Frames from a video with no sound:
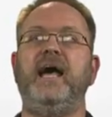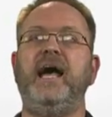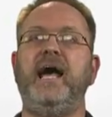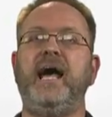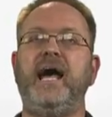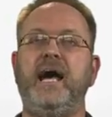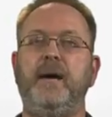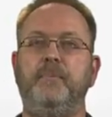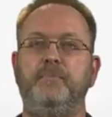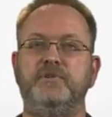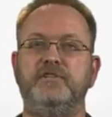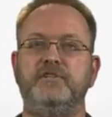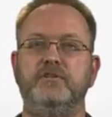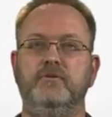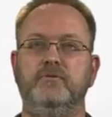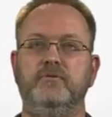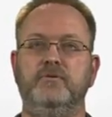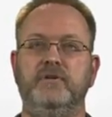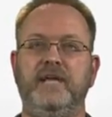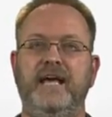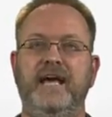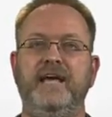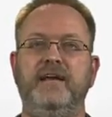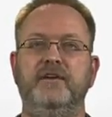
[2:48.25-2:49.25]

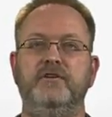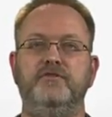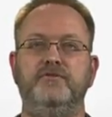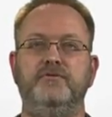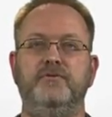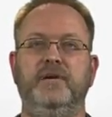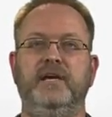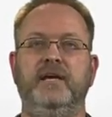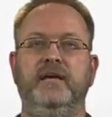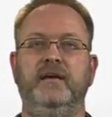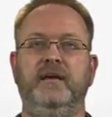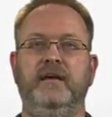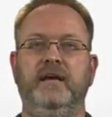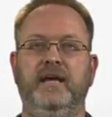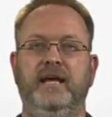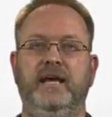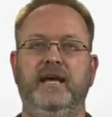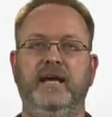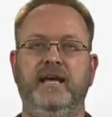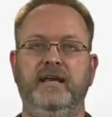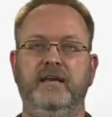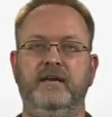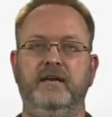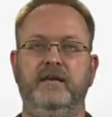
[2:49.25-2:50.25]
absolute entry
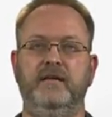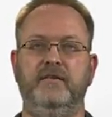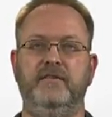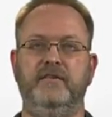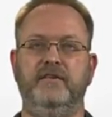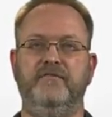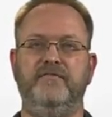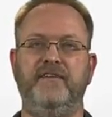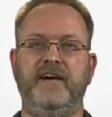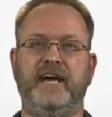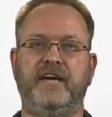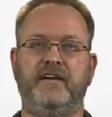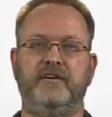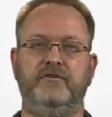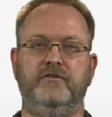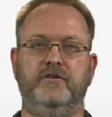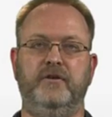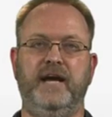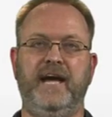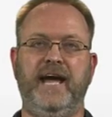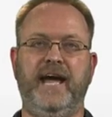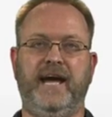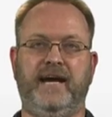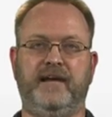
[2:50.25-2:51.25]
in the
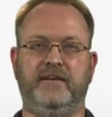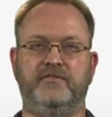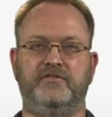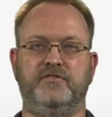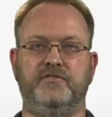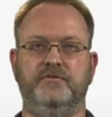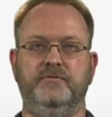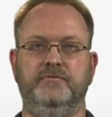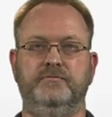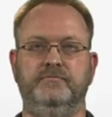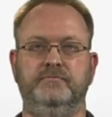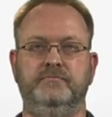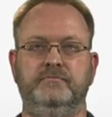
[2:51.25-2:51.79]
vector x.